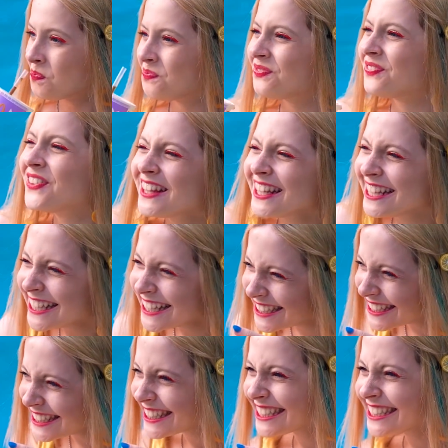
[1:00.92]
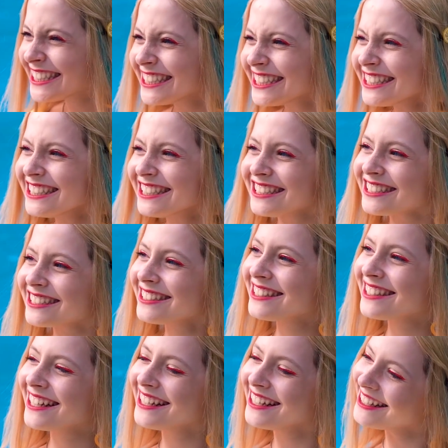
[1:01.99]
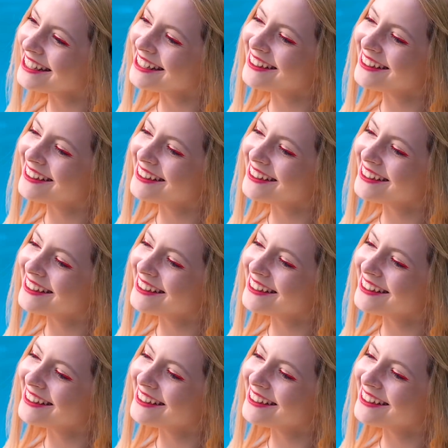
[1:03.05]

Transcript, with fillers: my god! Look! Mom's